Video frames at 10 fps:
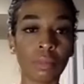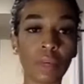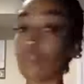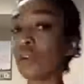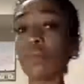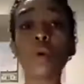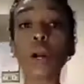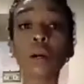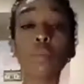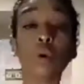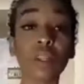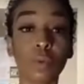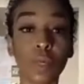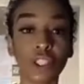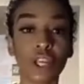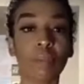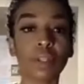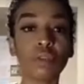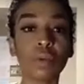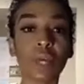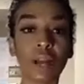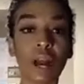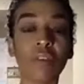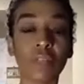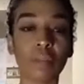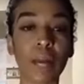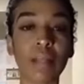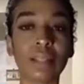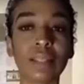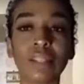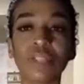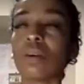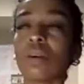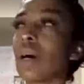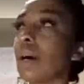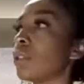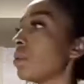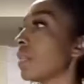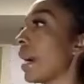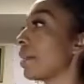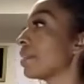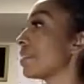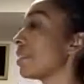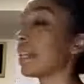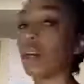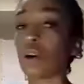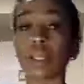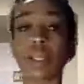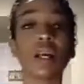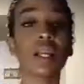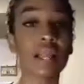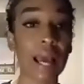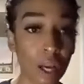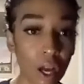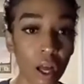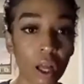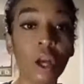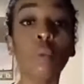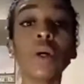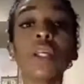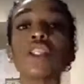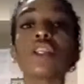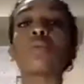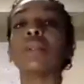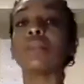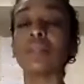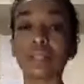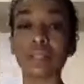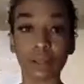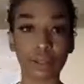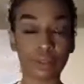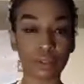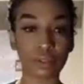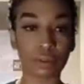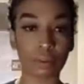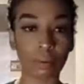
If you work more than one job and you get off and your body says, you know what, I'm too tired to study or get on that call, what is your will going to tell you to do?